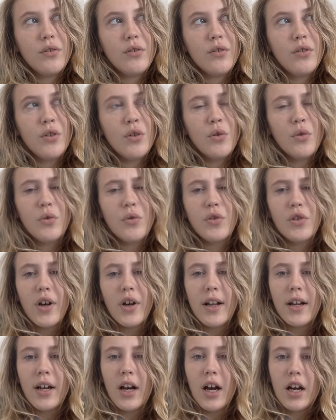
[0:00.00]
do try
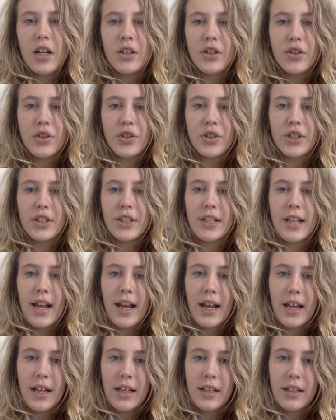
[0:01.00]
to
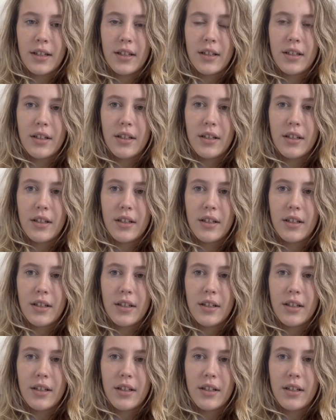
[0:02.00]
understand